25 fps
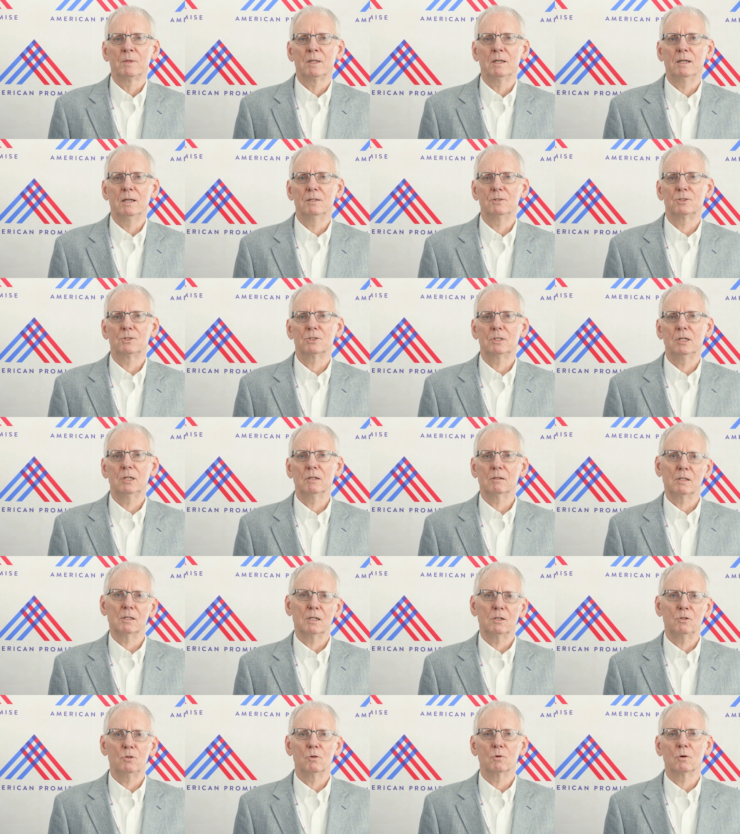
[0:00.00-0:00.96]
it is
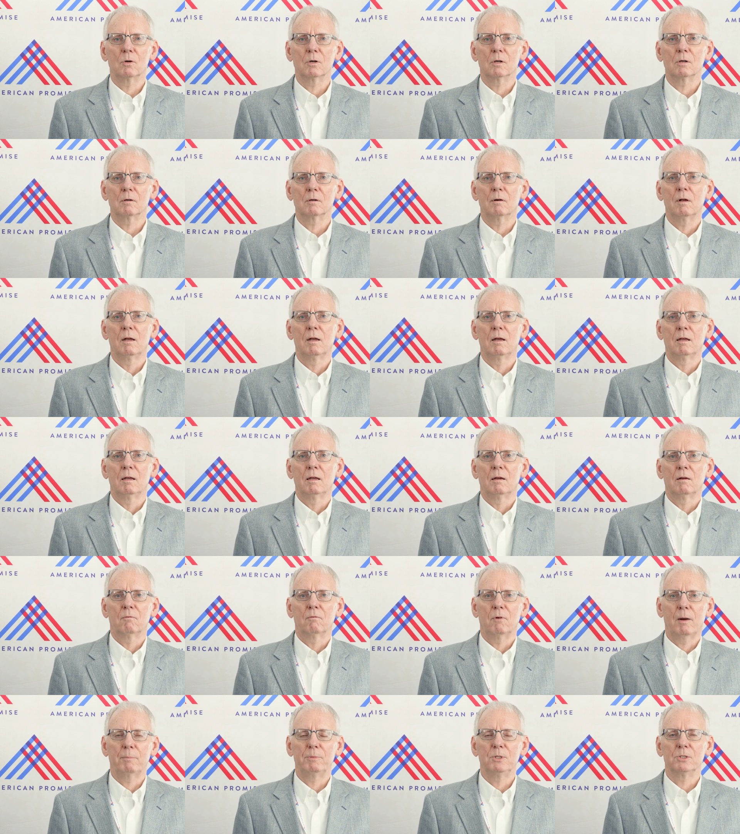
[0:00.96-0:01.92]
stealing your
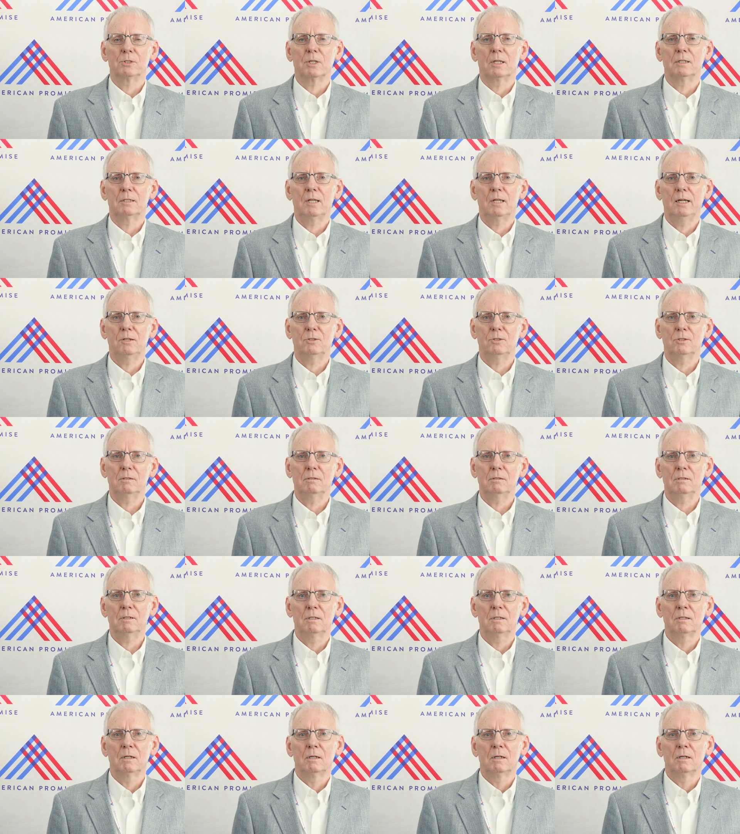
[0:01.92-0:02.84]
representation,